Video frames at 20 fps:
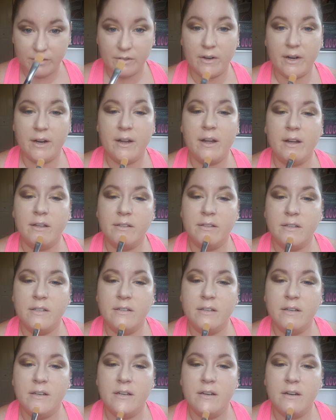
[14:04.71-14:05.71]
Sorry guys, I
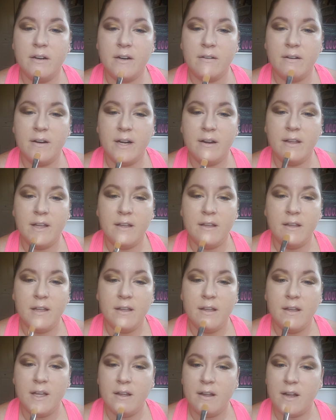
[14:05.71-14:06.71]
cheated already.
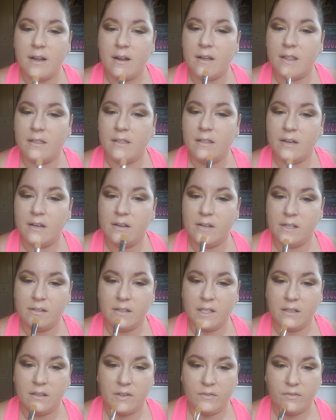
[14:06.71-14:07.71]
And then
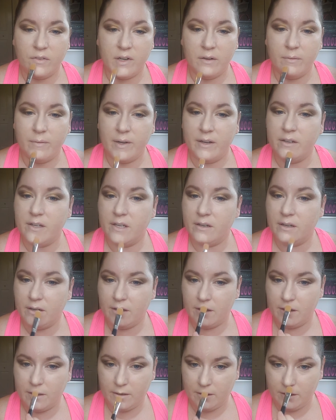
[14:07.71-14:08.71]
just on the front of my chin
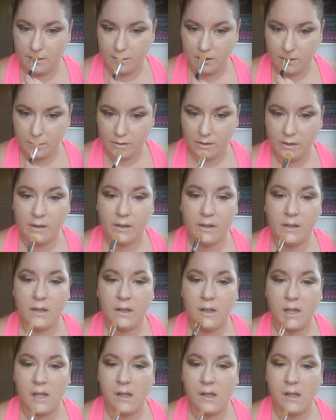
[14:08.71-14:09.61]
here, okay?